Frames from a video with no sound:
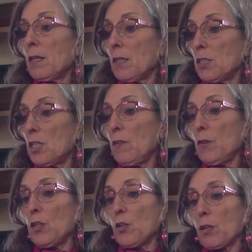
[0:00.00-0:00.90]
The
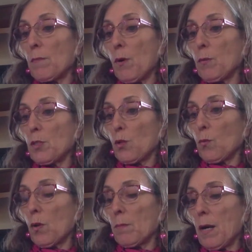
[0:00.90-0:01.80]
TV took a moment to
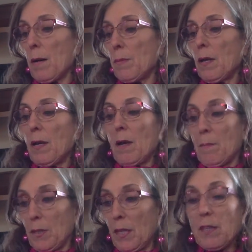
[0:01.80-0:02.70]
warm up,
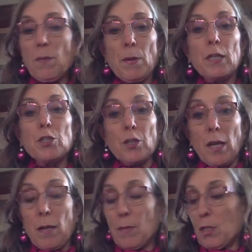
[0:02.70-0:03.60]
but then the picture
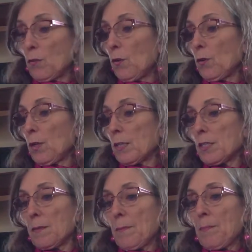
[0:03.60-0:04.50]
came into focus.